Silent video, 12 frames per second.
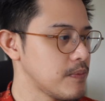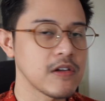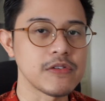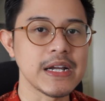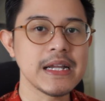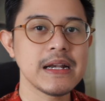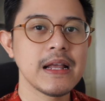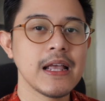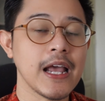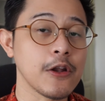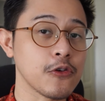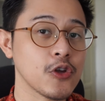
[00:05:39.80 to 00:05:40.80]
Right?
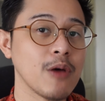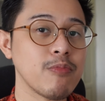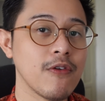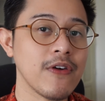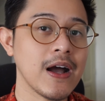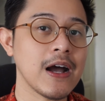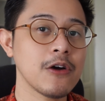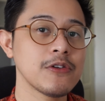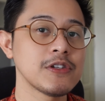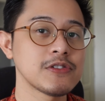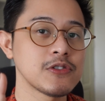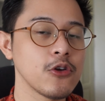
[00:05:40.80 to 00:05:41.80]
And on top of how does